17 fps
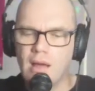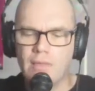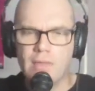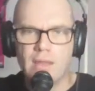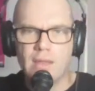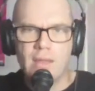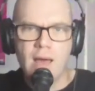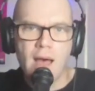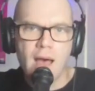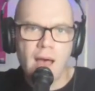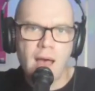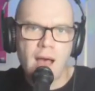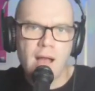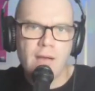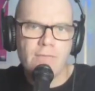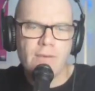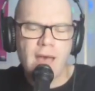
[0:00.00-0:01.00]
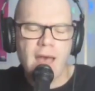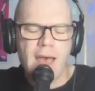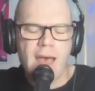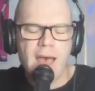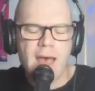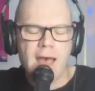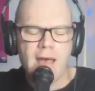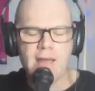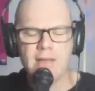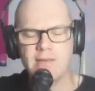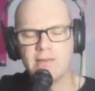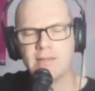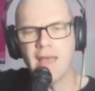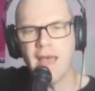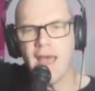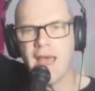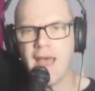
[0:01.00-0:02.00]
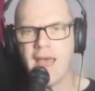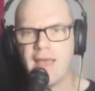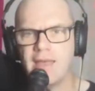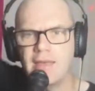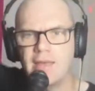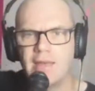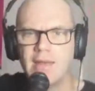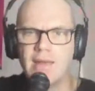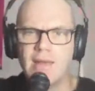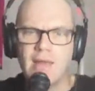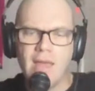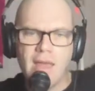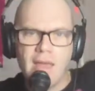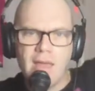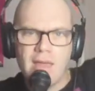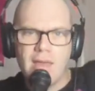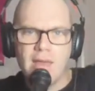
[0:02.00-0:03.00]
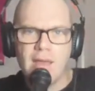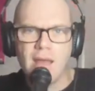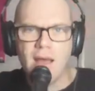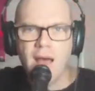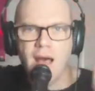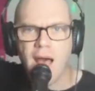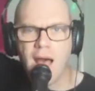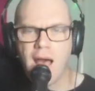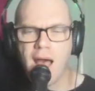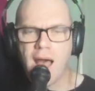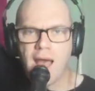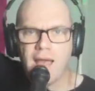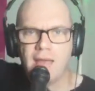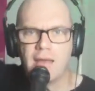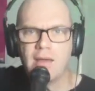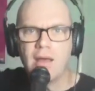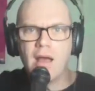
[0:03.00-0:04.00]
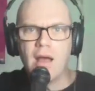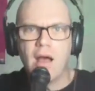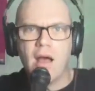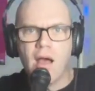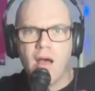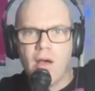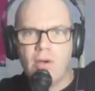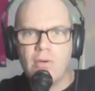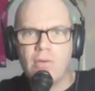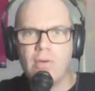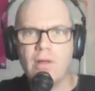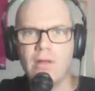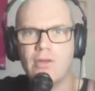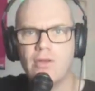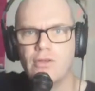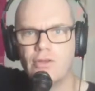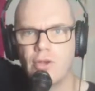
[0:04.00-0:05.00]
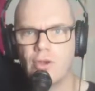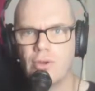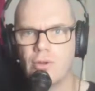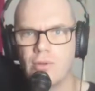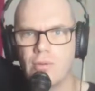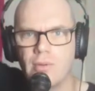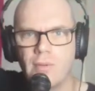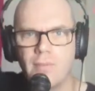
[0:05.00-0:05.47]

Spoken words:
The long vowels. A, E, I, O, U.